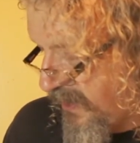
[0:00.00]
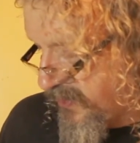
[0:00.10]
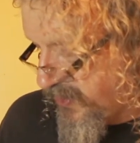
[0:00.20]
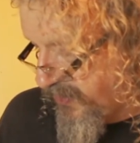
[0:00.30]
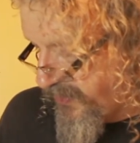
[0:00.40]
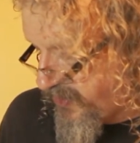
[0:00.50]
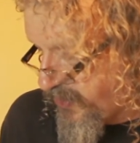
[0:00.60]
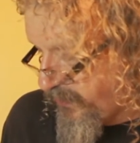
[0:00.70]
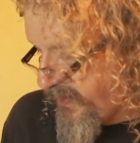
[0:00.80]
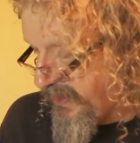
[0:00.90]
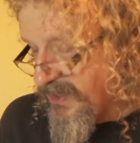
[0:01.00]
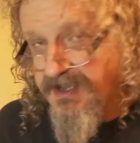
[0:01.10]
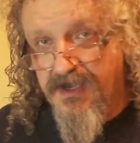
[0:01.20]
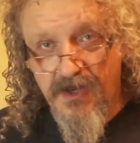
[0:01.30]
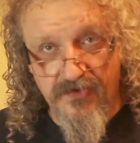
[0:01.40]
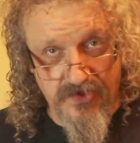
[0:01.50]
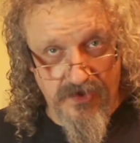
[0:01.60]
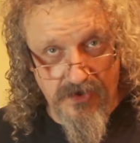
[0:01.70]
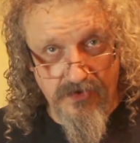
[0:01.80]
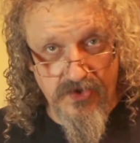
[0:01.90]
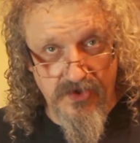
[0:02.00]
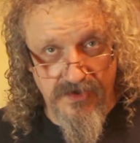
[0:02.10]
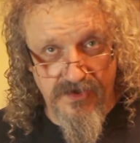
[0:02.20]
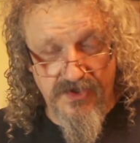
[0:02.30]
So these two here are a solution